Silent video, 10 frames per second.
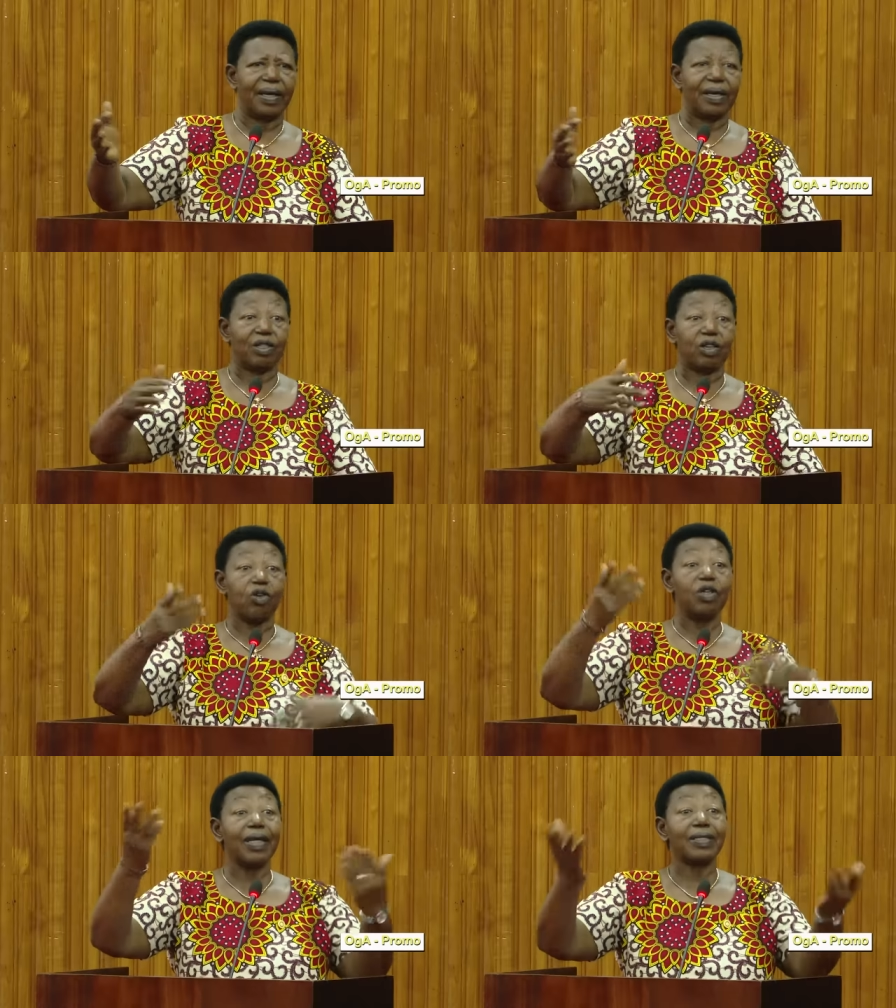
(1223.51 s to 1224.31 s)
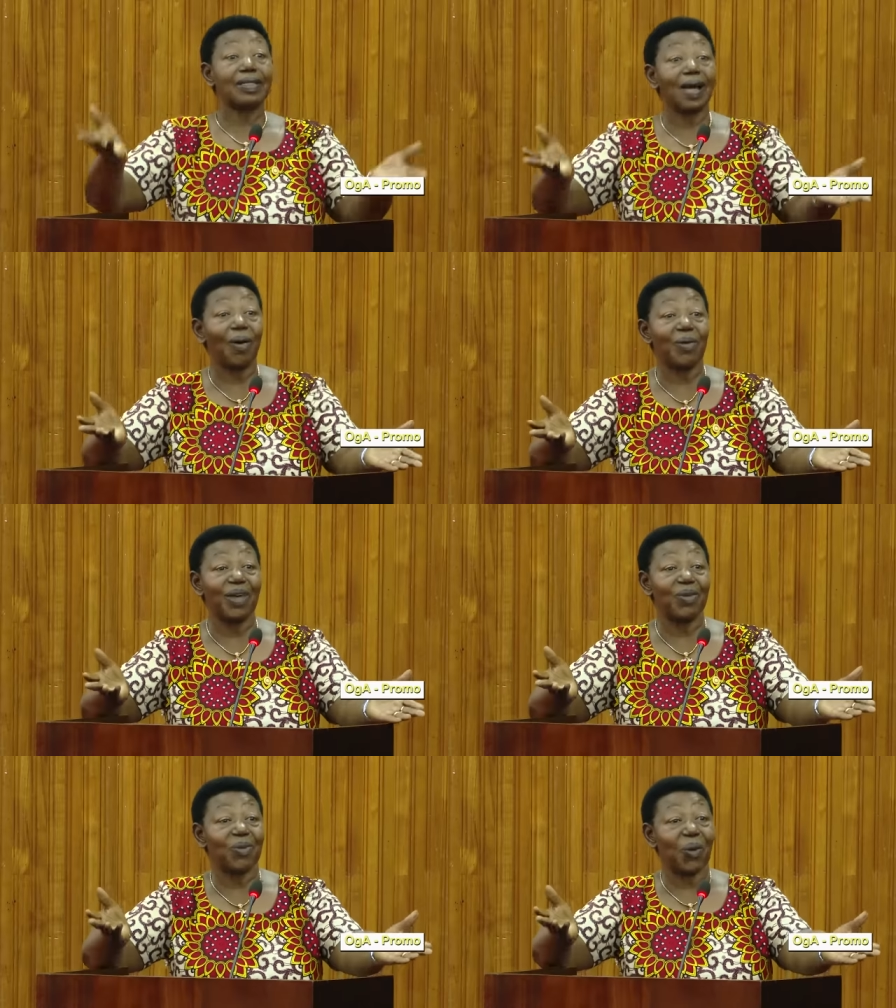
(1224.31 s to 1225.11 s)
It, it, that's how
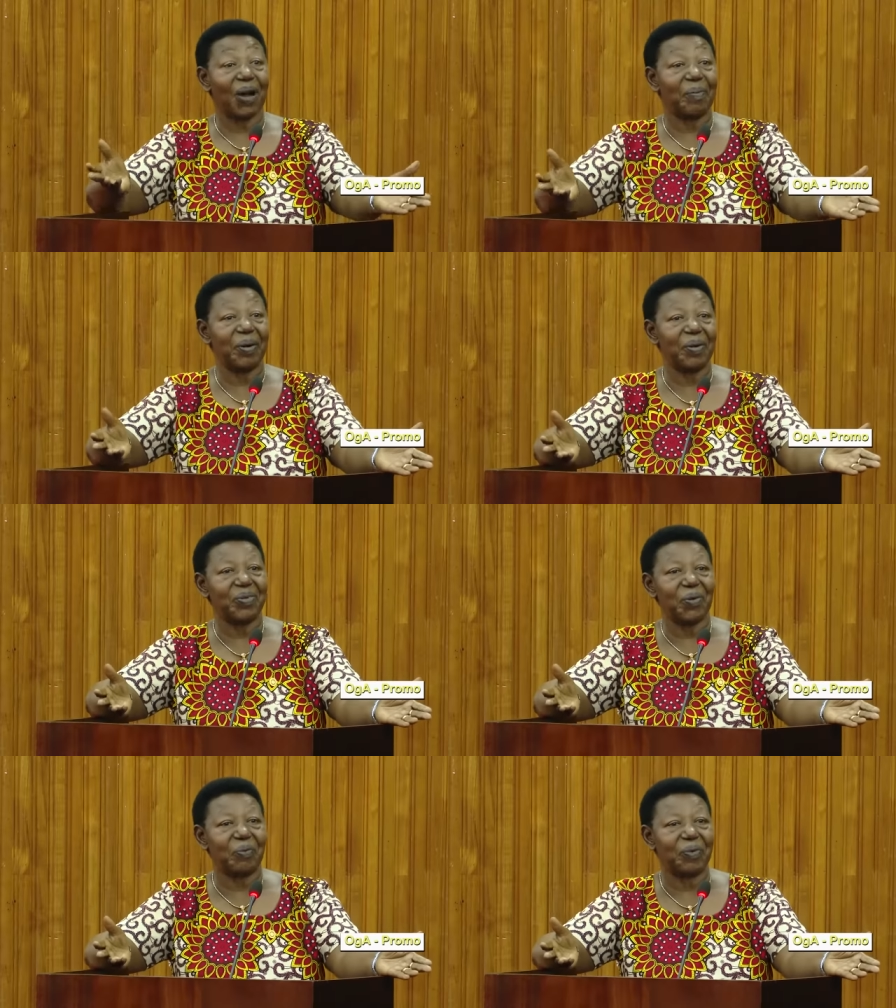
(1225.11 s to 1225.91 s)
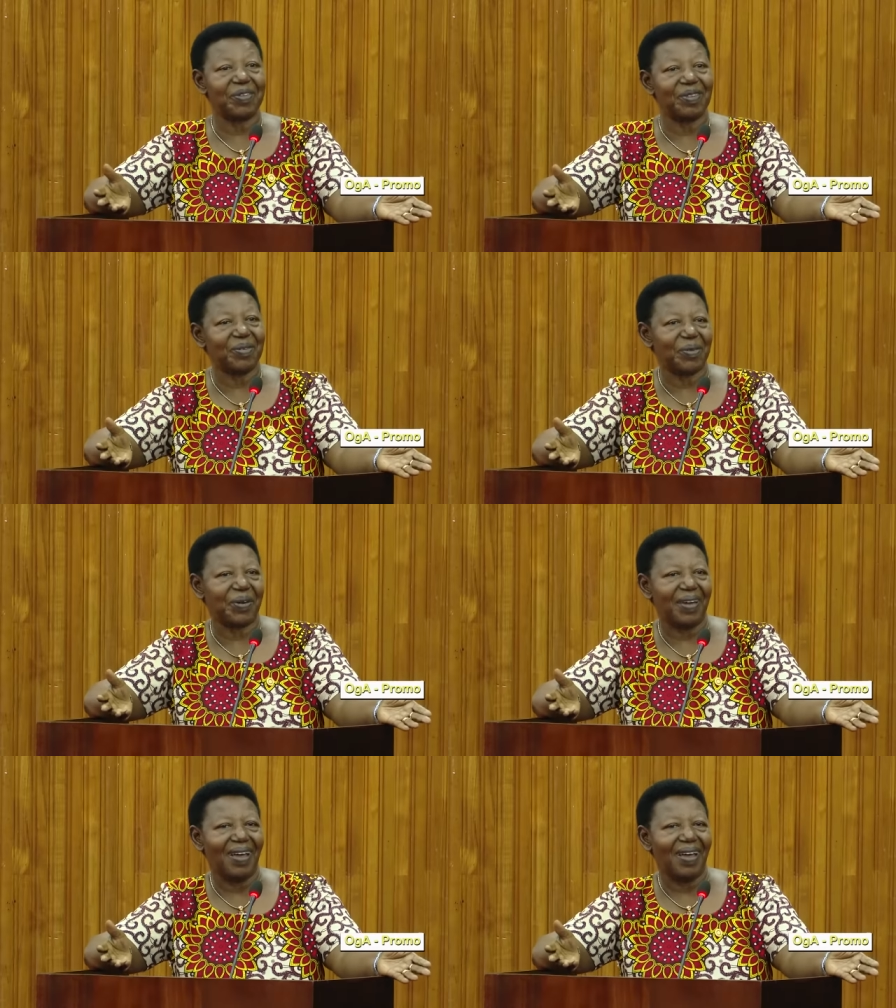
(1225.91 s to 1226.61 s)
they talk about opposition.